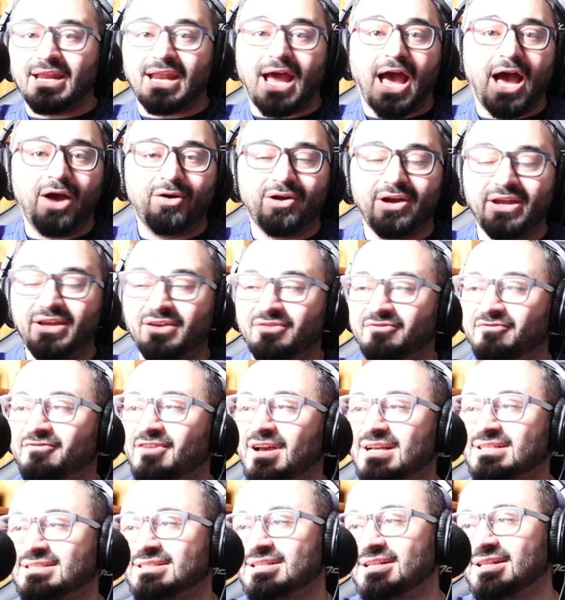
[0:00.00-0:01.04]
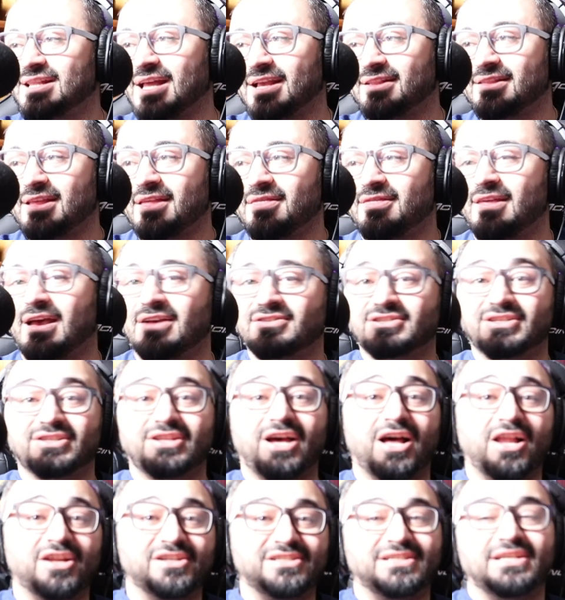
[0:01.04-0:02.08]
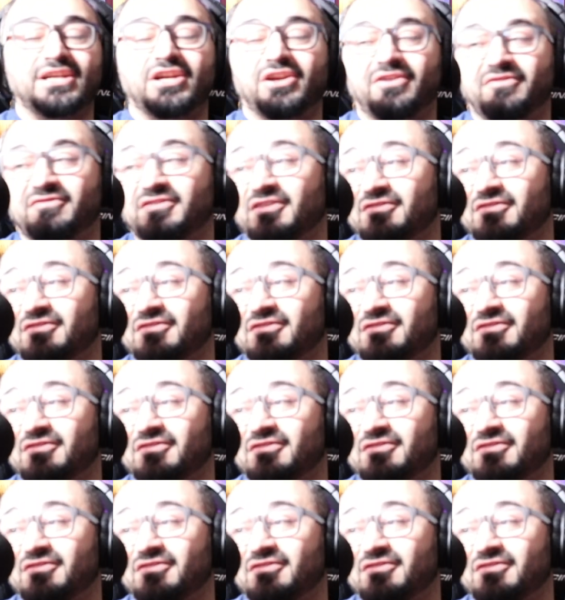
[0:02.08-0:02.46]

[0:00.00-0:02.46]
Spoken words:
and how he invested like $10,000 here and